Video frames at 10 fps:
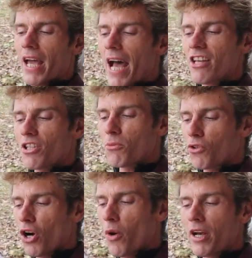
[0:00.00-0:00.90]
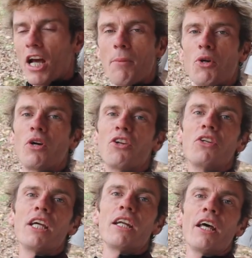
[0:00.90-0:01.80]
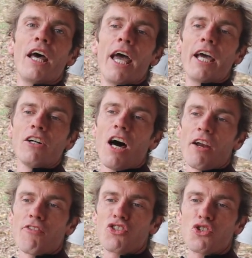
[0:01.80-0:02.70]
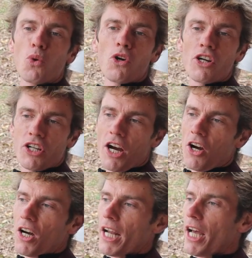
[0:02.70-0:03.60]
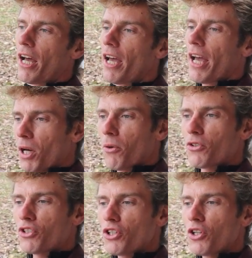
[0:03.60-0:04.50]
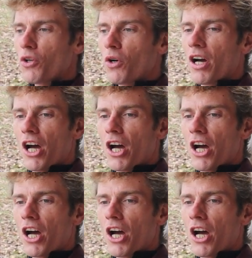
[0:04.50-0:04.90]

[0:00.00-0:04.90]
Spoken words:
As I'm growing, I'm going to need a lot of storage area to be able to